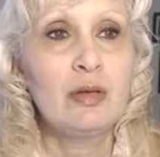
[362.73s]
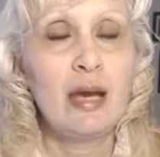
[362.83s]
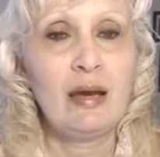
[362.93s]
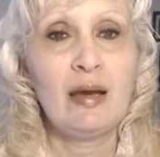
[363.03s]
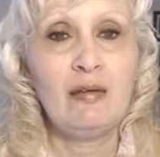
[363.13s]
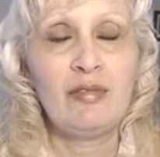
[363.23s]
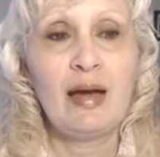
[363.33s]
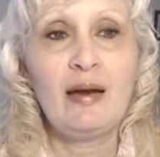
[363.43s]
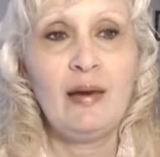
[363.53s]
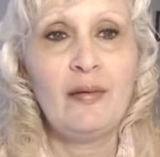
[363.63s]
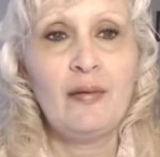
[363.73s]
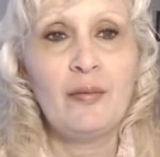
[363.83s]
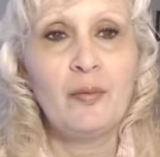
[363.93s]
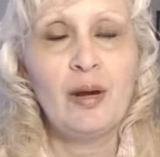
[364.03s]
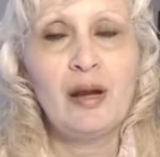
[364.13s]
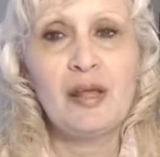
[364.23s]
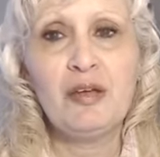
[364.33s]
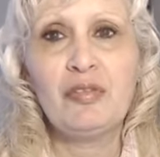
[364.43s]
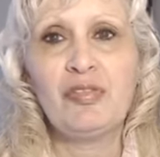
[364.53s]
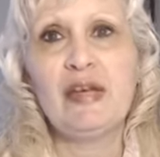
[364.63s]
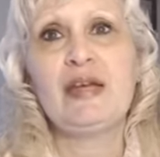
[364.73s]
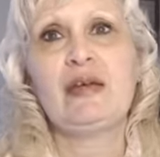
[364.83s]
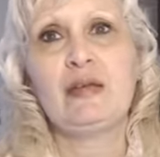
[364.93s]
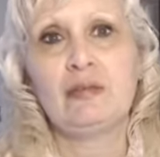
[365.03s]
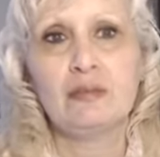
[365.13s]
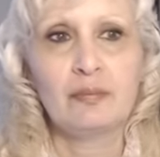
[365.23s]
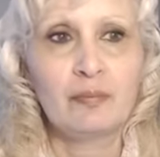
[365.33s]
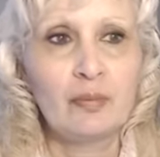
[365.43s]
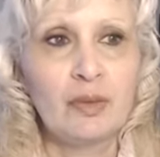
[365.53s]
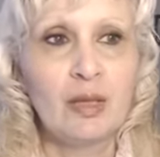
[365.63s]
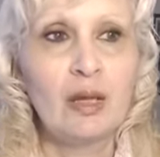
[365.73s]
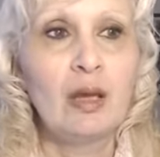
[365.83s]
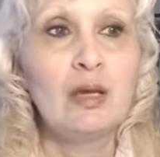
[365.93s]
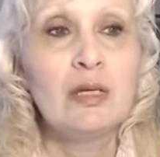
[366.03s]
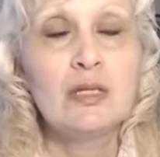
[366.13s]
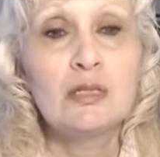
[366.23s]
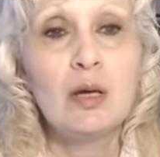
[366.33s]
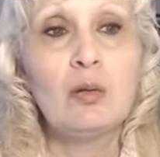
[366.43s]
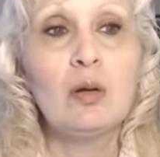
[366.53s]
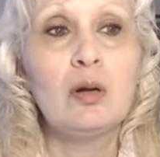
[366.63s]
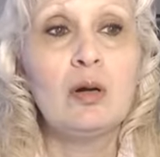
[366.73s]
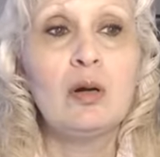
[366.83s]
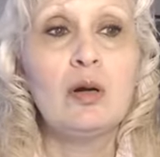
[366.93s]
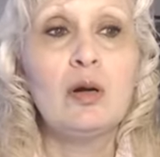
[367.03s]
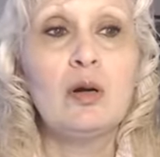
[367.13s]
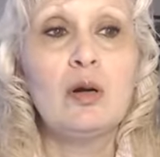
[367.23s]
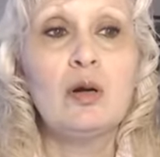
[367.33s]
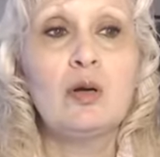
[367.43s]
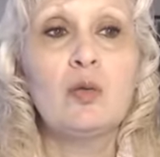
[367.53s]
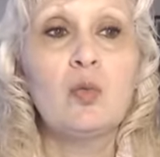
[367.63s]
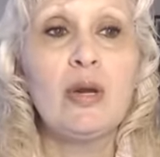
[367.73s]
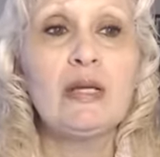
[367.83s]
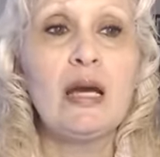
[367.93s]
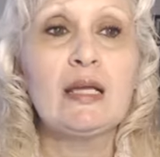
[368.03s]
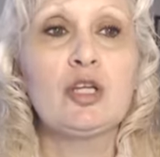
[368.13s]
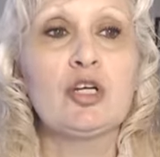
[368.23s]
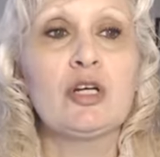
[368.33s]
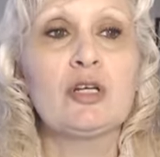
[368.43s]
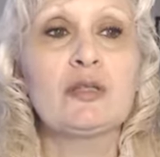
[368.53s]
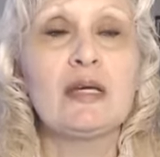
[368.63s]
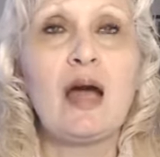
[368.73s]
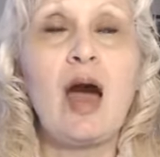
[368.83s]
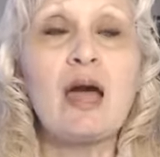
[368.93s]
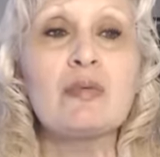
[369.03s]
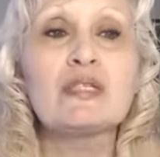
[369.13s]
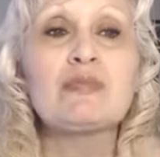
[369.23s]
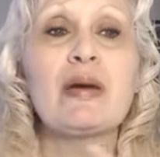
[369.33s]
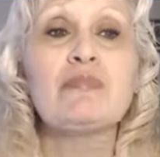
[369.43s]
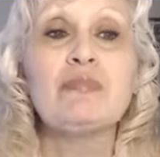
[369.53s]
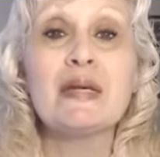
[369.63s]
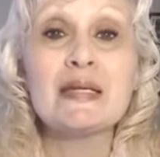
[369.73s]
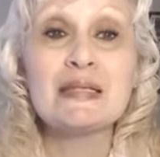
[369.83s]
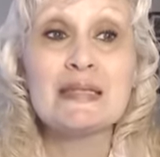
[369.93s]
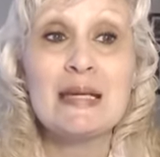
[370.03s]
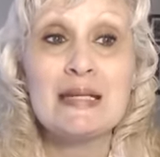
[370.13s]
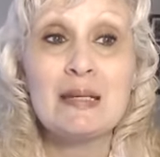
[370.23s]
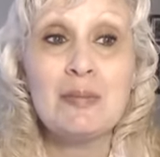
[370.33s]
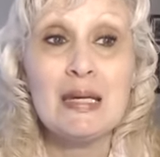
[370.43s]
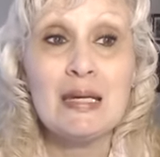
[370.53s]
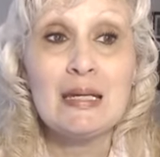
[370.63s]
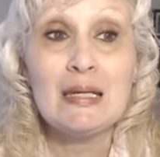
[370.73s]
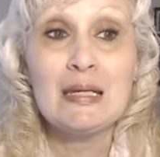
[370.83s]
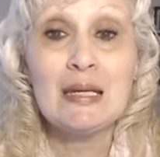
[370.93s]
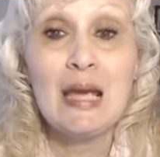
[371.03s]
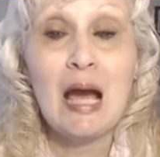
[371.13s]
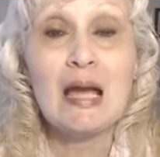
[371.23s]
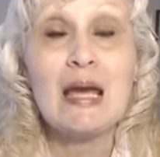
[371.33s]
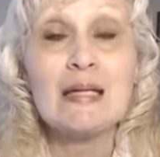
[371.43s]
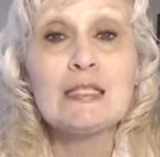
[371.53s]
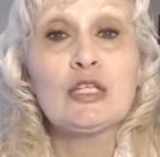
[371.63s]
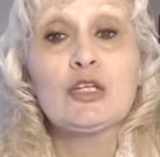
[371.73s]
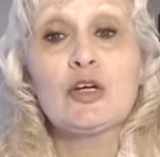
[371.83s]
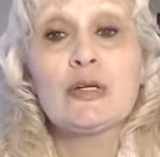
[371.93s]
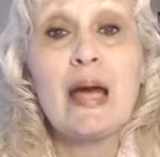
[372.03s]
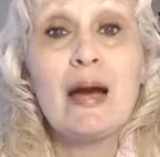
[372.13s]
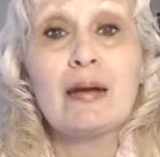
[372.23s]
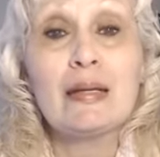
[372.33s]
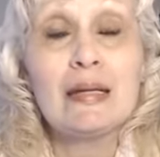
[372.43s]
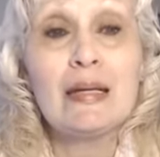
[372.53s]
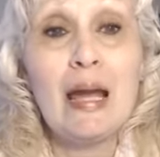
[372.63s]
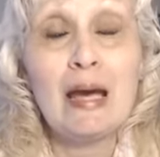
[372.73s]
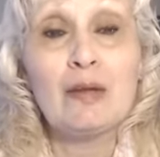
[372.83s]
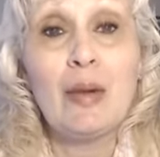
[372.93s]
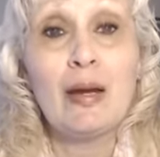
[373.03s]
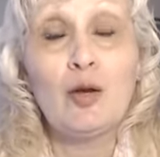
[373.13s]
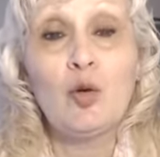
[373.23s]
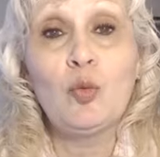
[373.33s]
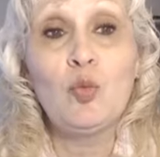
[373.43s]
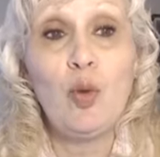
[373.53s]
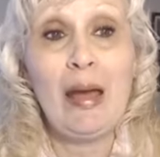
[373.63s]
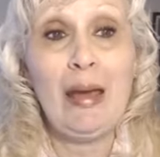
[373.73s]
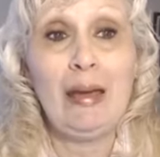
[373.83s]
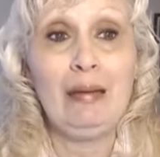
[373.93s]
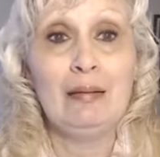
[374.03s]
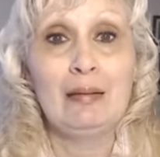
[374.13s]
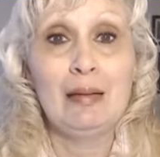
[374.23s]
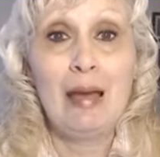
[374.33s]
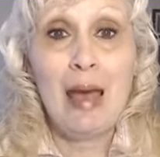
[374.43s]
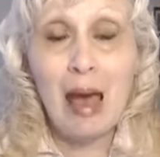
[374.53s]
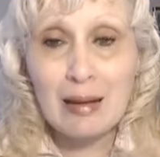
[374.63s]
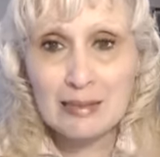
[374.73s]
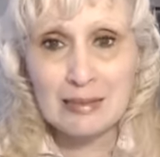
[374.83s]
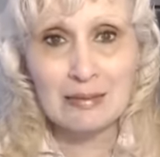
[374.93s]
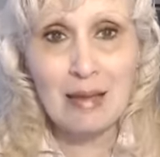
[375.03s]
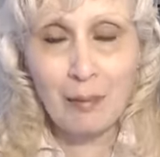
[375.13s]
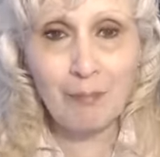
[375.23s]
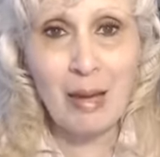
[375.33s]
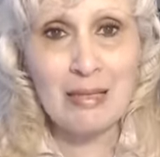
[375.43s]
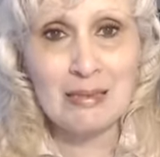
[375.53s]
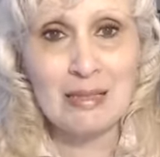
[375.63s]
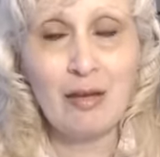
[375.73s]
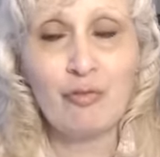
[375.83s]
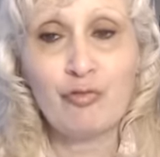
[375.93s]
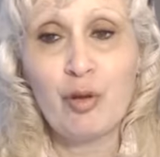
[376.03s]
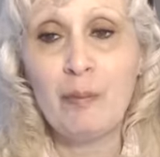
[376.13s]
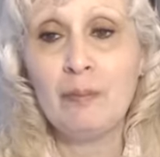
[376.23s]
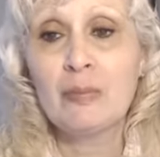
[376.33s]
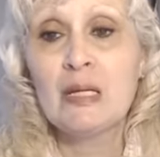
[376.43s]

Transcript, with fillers: can't have that. What are you thinking? So when I learned that I was my biggest enemy, I had to learn how to get out of my own way, how to stop myself from